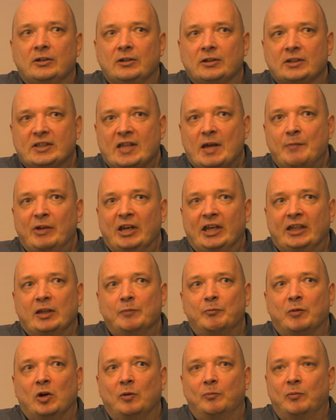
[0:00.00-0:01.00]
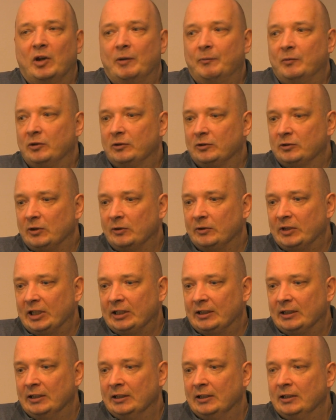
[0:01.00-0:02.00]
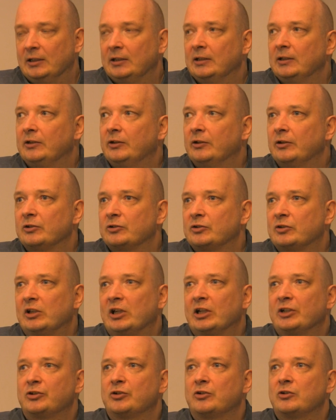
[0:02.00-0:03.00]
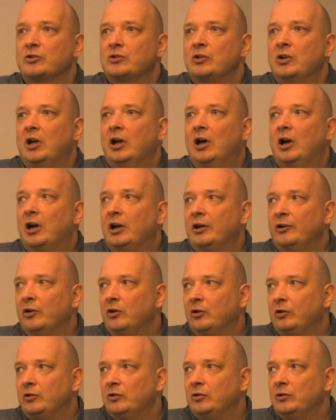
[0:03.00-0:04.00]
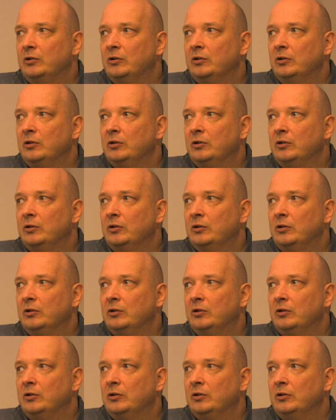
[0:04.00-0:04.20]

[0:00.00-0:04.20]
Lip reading: stability problem, so that the structures are not